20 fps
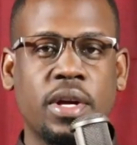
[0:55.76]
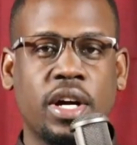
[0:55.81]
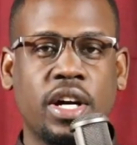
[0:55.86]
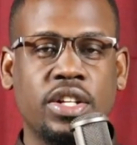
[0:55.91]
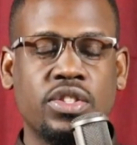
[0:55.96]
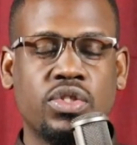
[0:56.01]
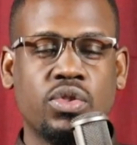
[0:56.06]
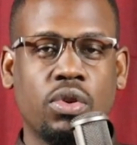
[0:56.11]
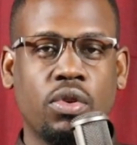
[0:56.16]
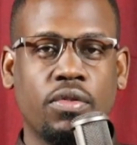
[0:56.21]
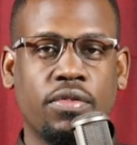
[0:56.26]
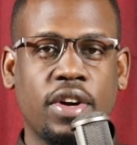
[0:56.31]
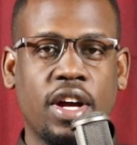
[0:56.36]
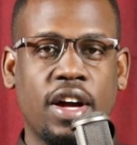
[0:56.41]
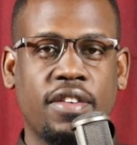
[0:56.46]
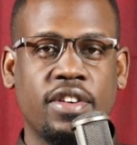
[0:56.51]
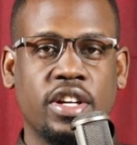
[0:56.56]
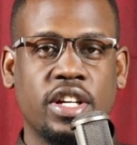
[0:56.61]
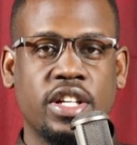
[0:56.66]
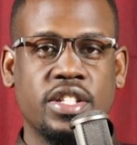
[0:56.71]
from the Council of
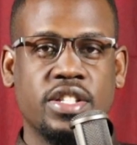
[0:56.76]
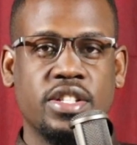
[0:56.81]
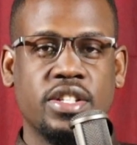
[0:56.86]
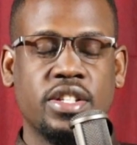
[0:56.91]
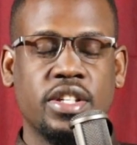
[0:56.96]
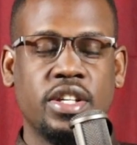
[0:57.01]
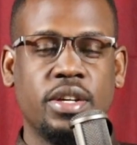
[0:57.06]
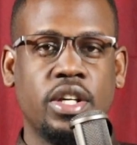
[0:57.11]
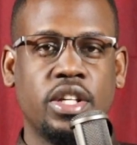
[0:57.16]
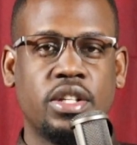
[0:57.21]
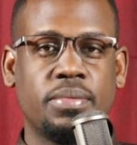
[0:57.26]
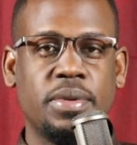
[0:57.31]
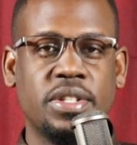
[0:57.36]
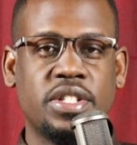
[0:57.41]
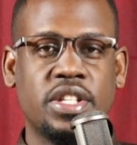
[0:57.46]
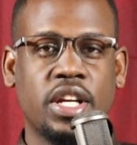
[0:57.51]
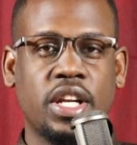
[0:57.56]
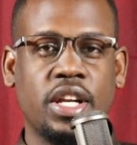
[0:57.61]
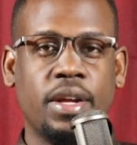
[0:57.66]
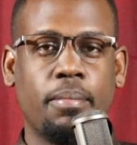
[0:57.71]
Governors, it
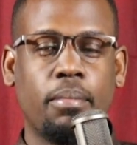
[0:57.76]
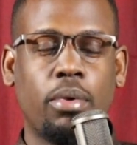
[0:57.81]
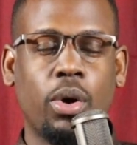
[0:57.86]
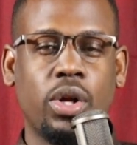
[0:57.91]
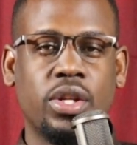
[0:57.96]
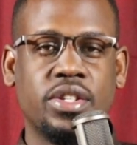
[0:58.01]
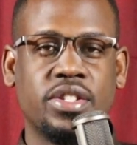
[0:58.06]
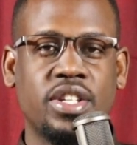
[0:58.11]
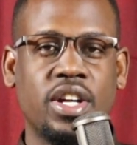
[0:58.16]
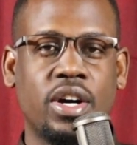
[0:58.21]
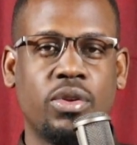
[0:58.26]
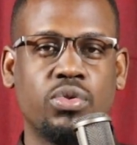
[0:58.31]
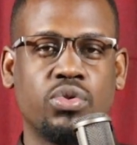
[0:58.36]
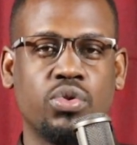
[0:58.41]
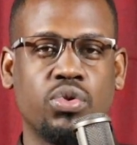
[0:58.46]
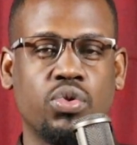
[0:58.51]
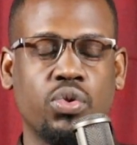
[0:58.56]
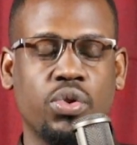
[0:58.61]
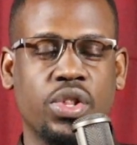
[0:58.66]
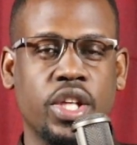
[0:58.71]
basically boils
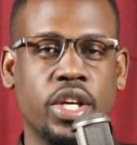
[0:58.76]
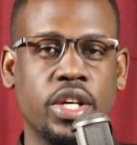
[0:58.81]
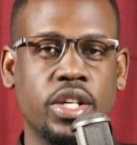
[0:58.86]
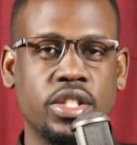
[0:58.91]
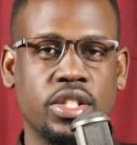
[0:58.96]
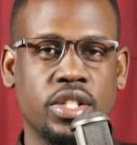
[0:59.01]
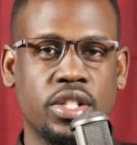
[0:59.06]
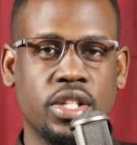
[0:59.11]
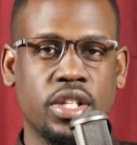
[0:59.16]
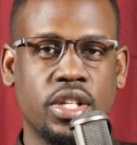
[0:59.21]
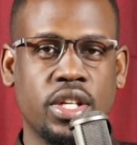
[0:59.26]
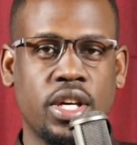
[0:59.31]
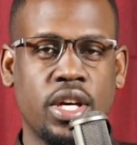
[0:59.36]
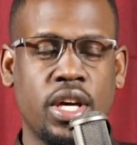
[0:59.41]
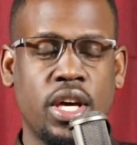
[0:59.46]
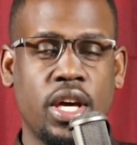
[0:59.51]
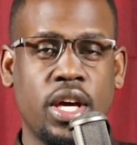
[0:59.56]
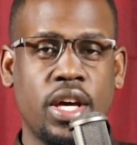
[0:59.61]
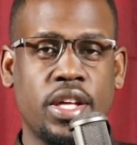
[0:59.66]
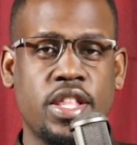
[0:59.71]
down to two things.
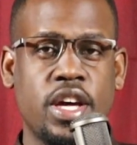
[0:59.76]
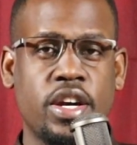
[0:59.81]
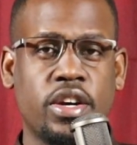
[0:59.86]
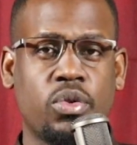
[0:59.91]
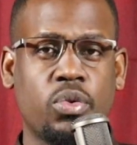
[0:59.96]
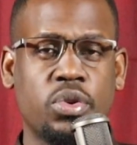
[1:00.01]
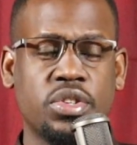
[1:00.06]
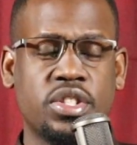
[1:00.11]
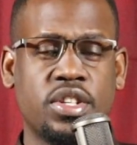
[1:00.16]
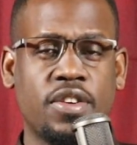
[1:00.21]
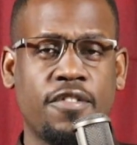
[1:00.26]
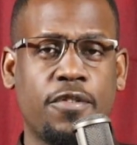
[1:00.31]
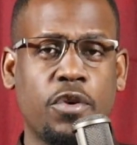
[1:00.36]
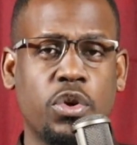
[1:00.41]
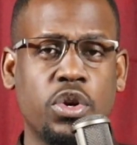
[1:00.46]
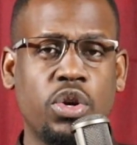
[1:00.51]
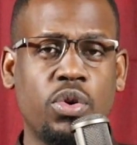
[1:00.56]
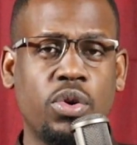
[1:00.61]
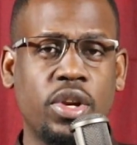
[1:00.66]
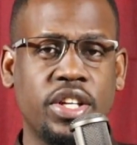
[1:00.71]
They're requesting
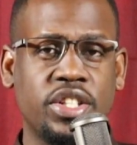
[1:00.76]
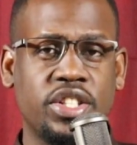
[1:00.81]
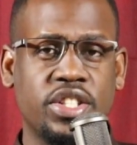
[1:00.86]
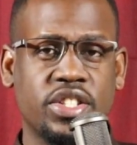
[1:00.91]
for new